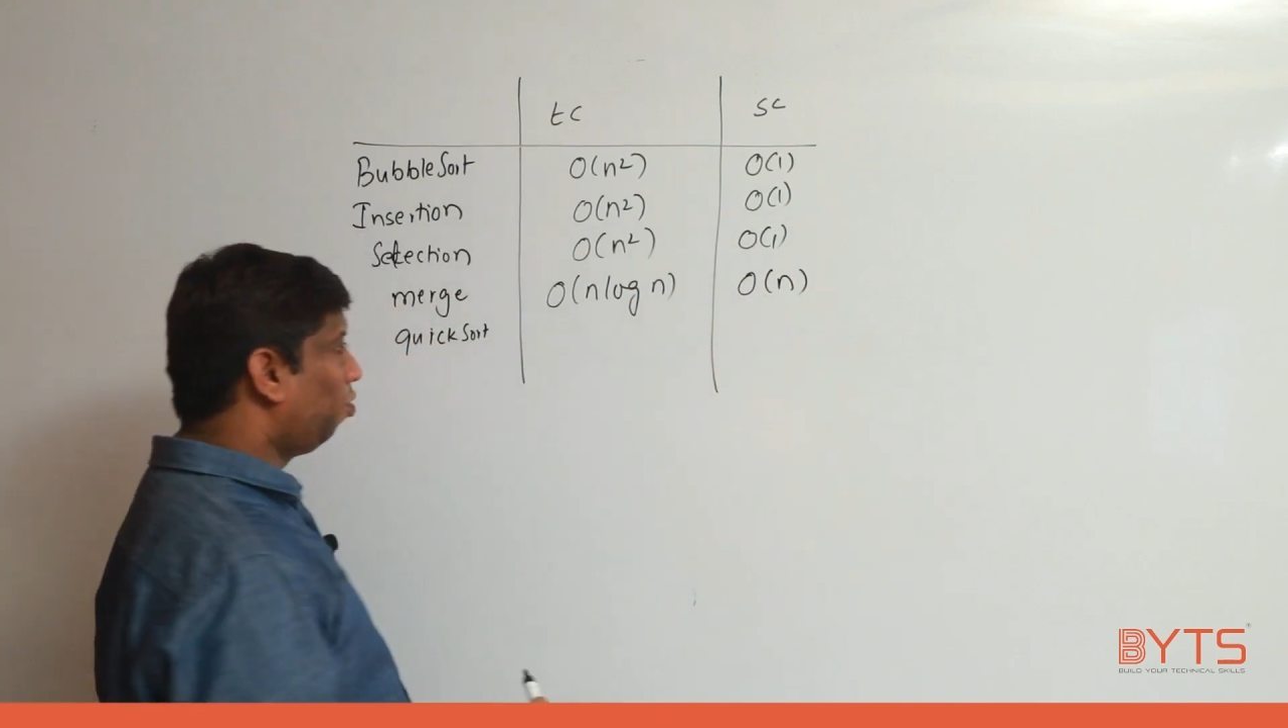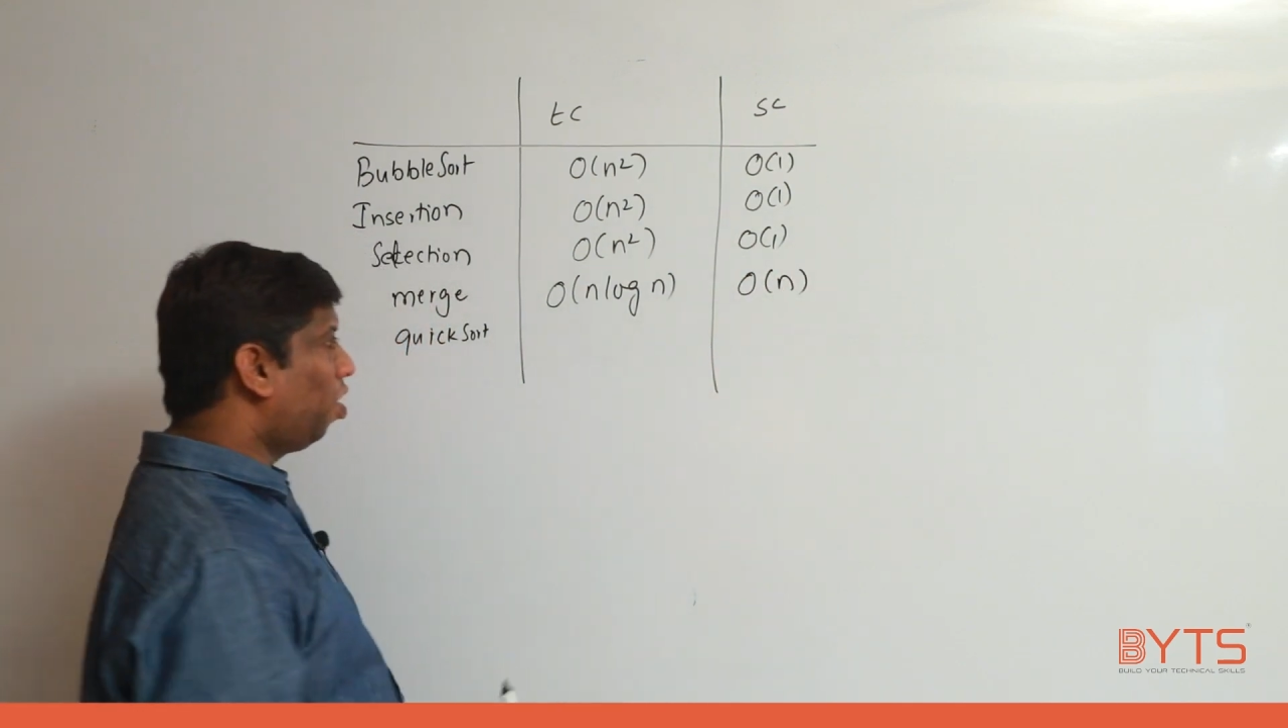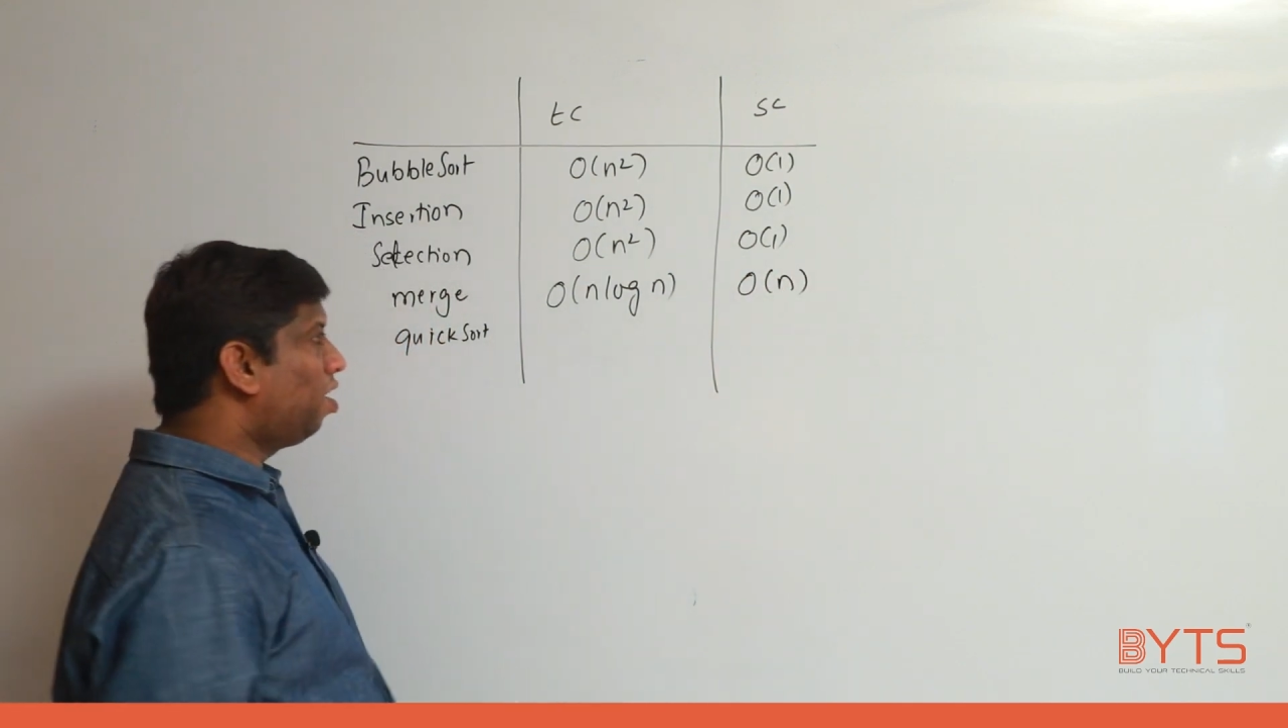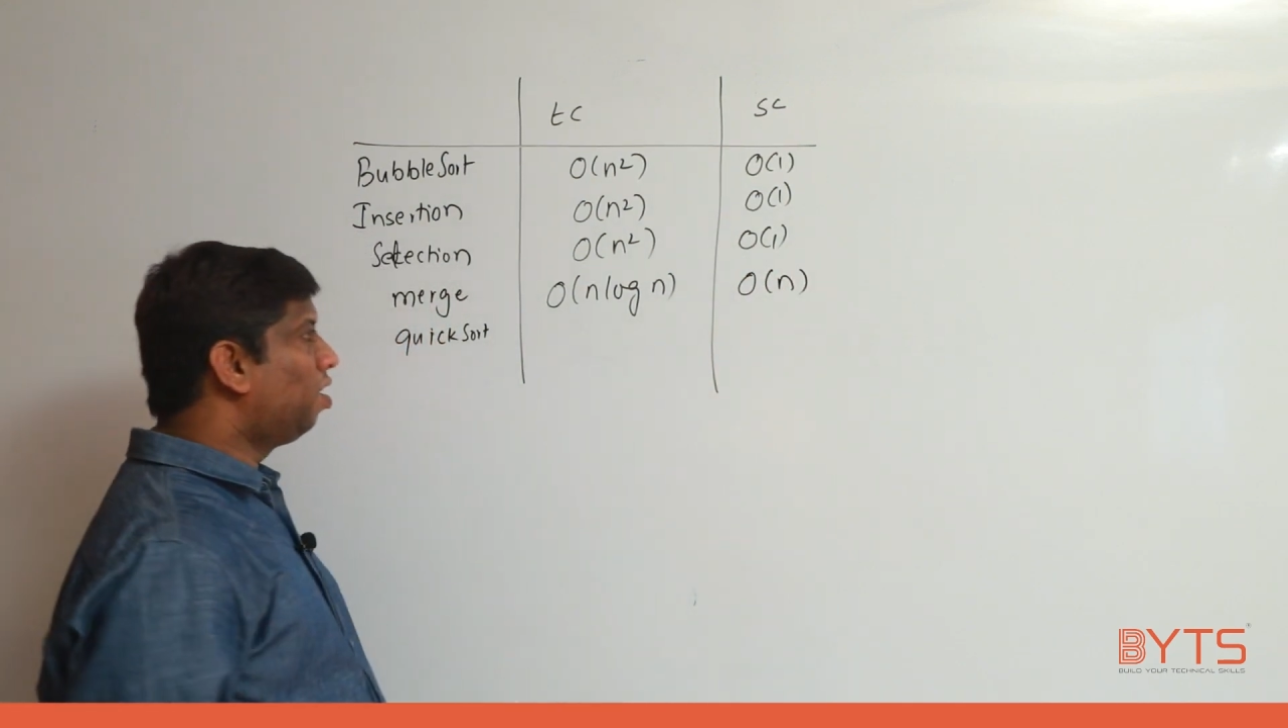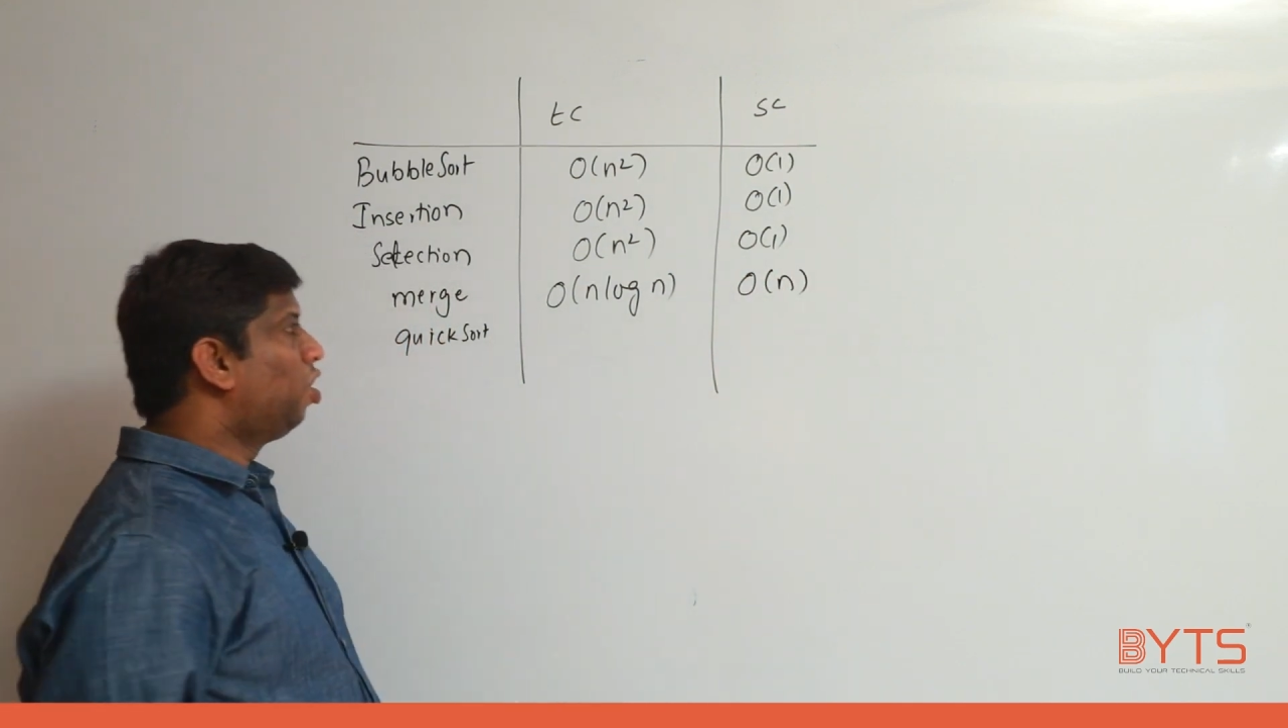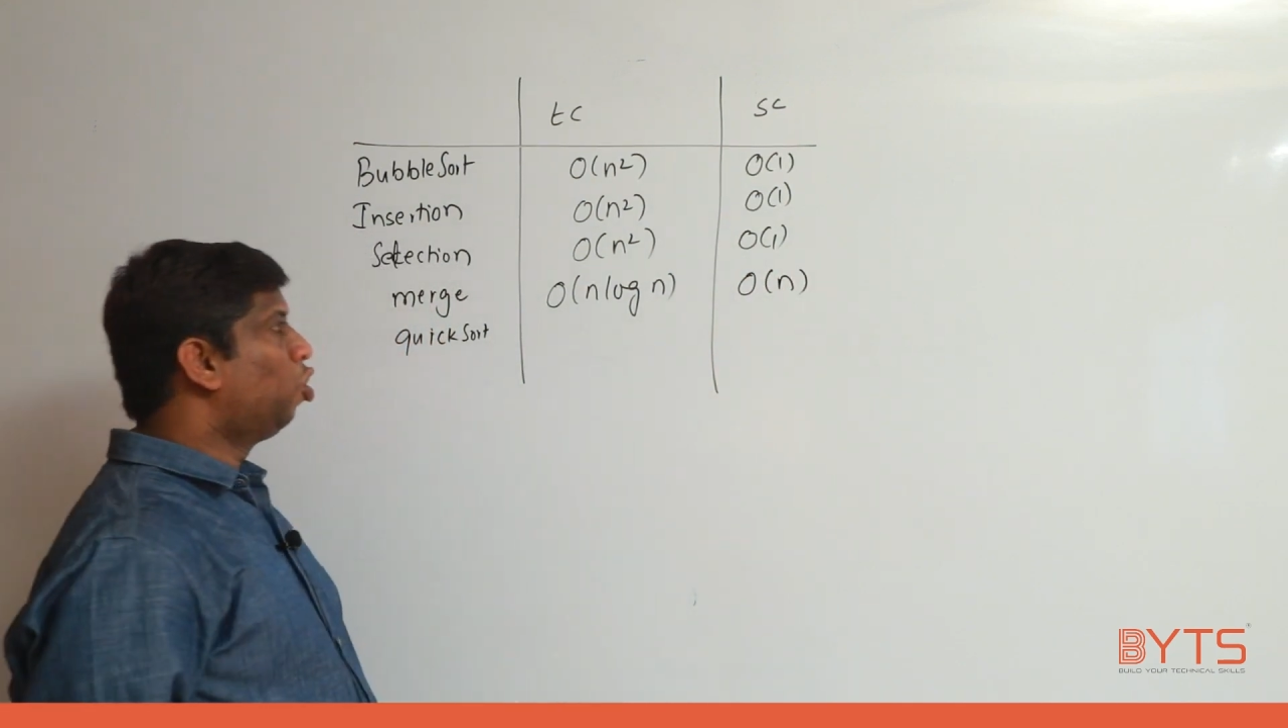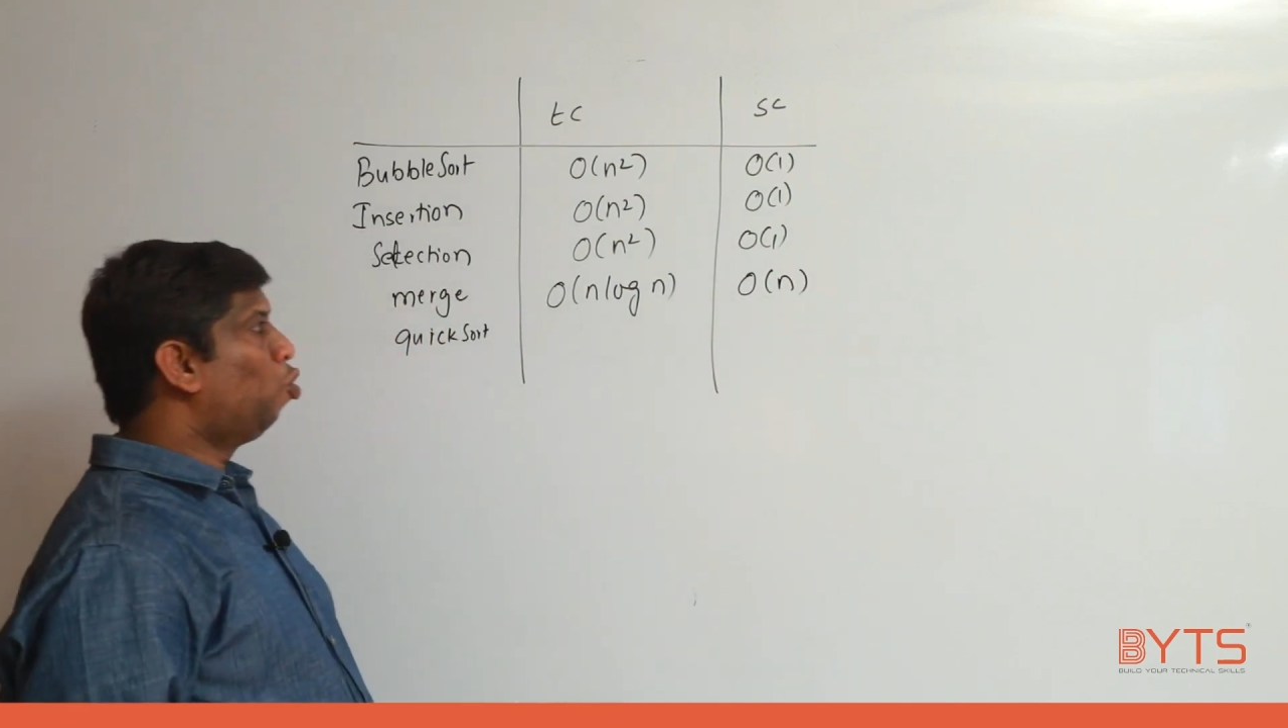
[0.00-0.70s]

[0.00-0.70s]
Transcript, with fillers: will be what